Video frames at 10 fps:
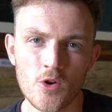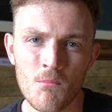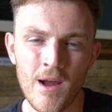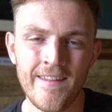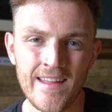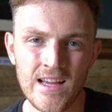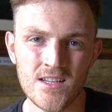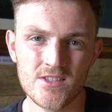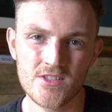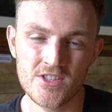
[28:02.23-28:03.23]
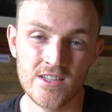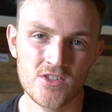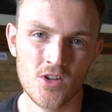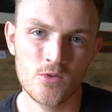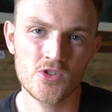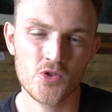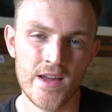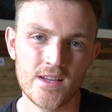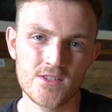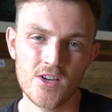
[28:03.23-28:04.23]
on my knees since those
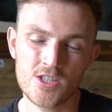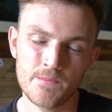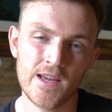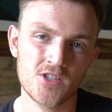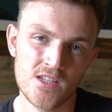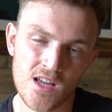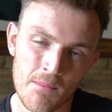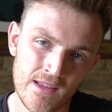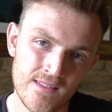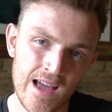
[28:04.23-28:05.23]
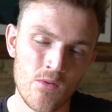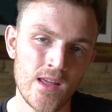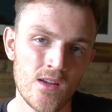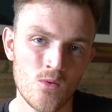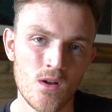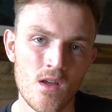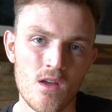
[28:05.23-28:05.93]
treks, especially coming downhill,